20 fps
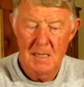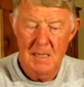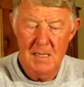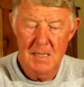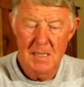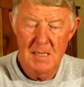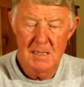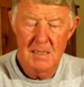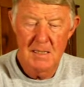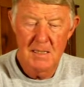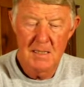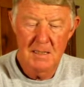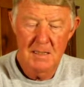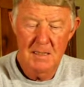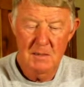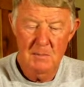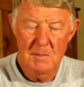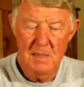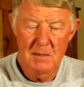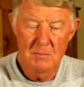And you cut
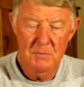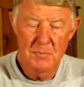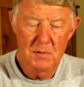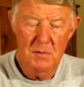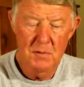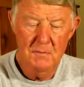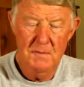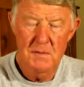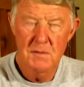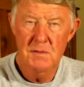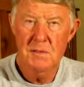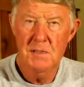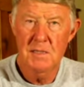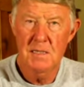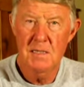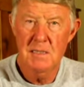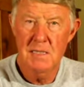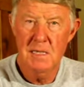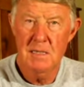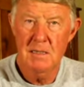them out, pull a few
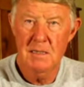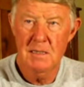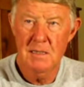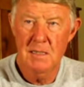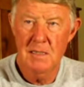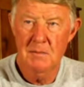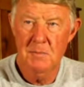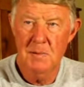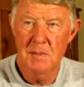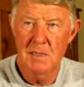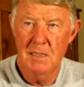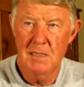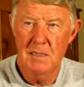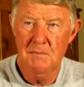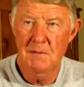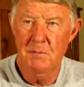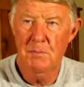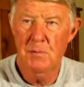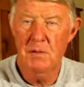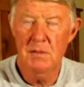seeds out, and dump it in.
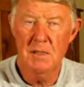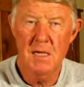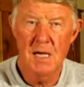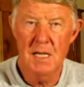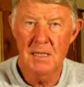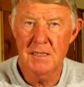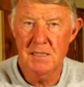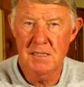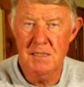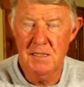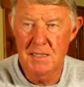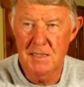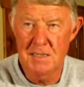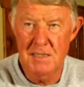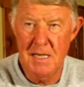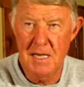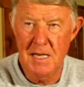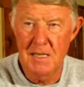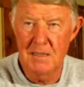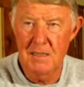If you pull all the
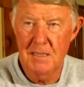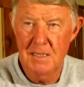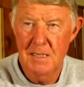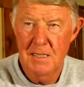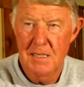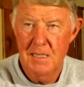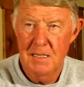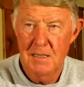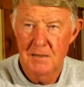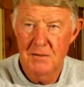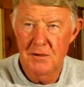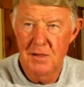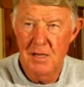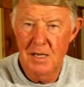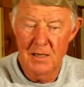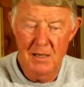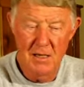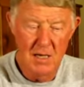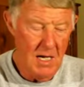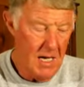seeds out, they're
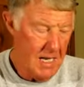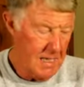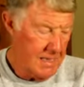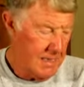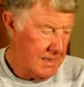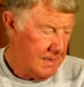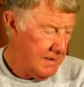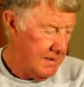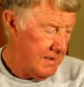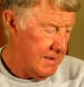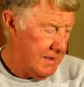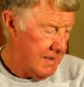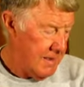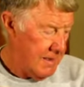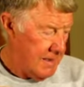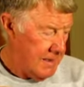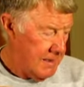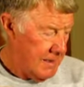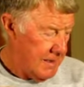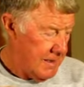not hot.
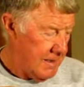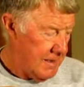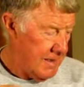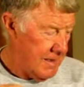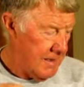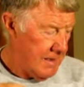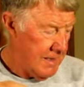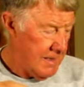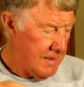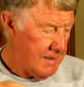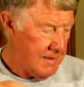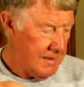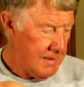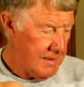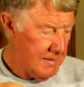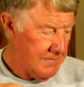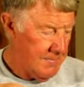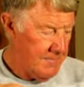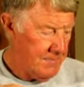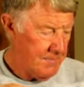And then
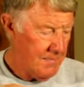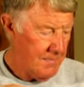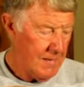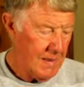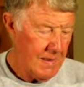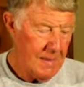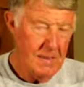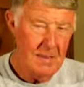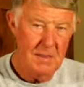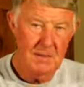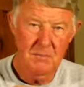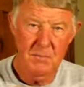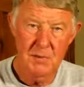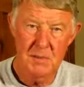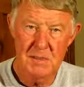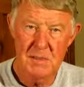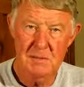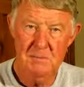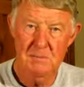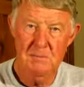you can
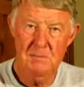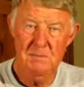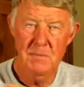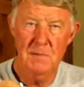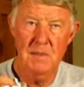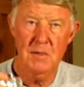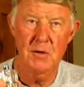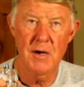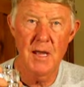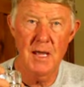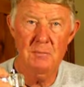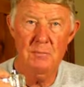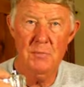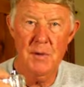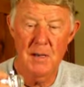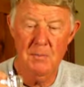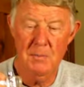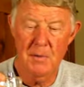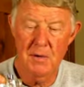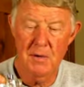put some ground
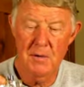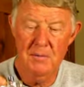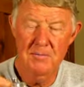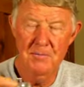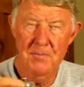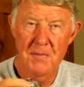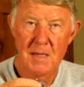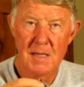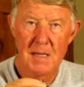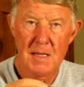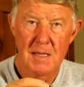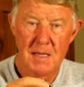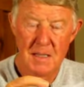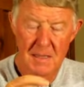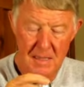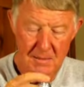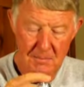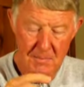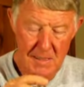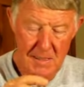pepper.
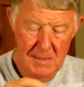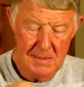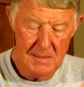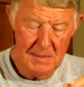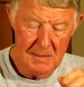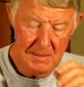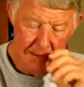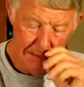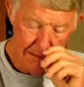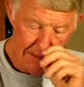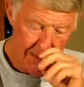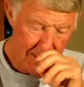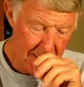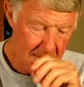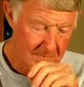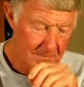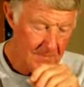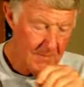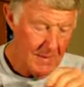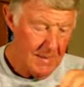That makes it good.
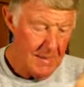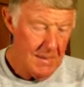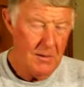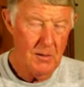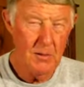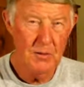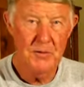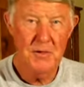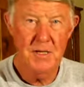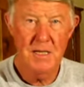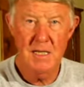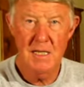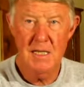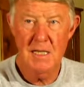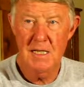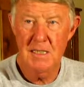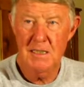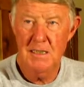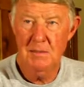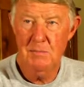The older you
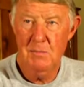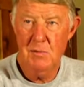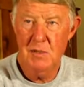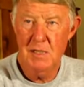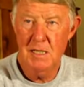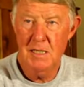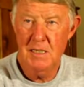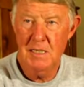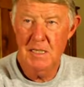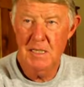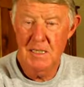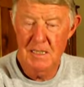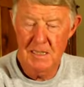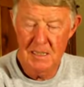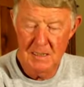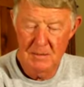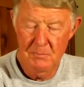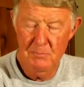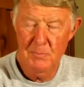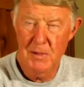get, the more you need
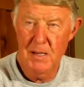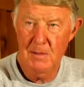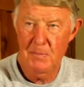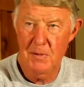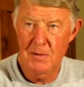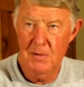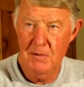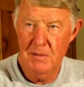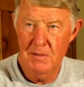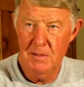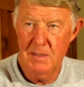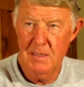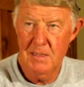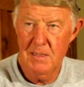the pepper